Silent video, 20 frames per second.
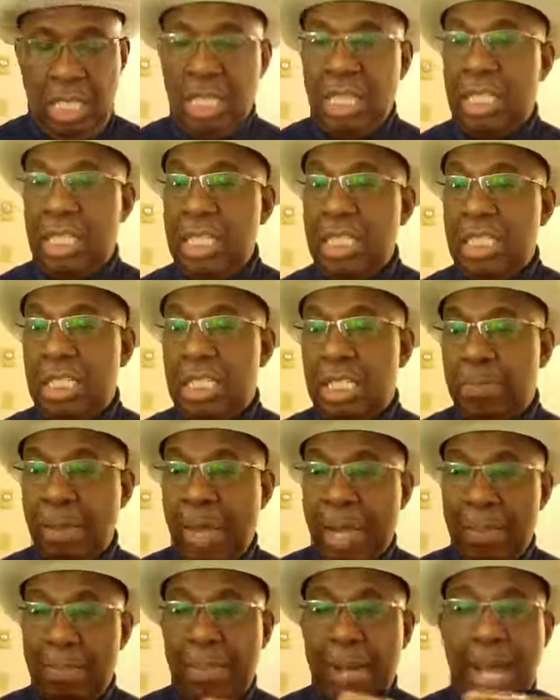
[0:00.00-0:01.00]
this is
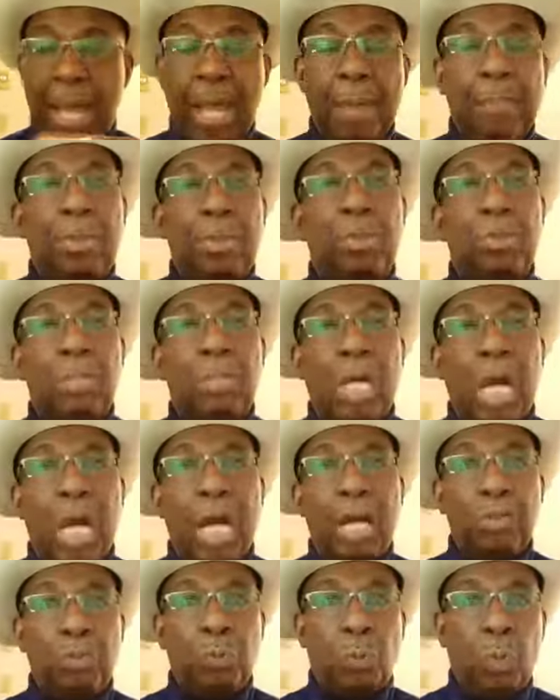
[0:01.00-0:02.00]
my Bible,
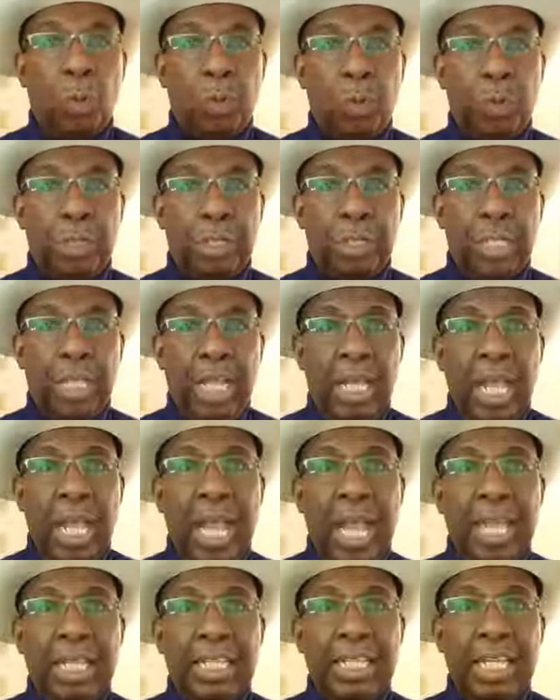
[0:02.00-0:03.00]
God's word,
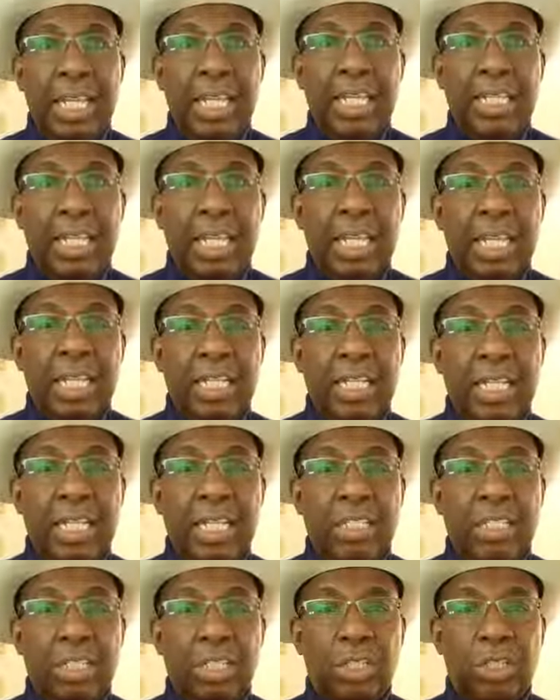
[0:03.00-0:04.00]
and in it
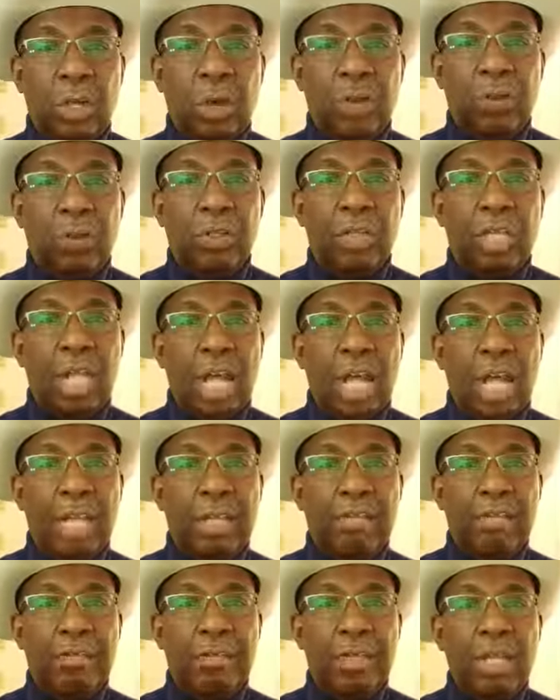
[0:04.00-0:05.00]
is eternal
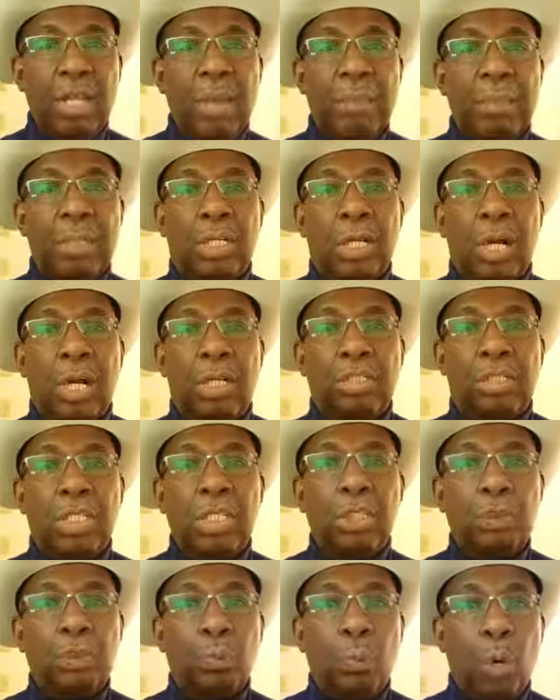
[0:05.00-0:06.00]
life. Because
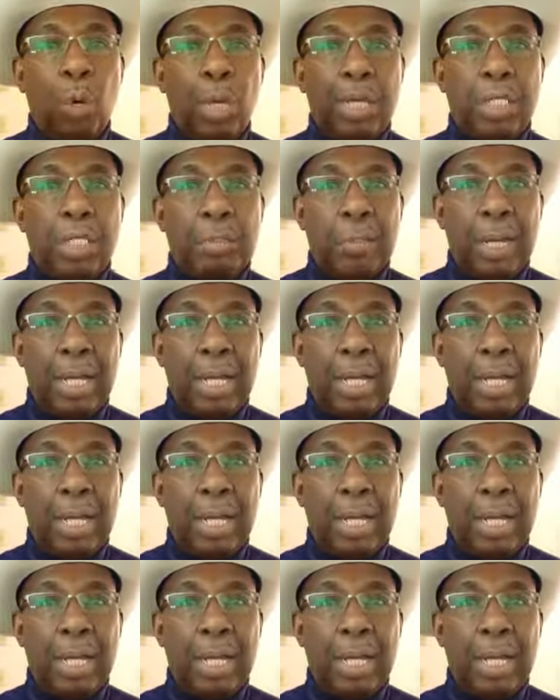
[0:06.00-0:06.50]
his word is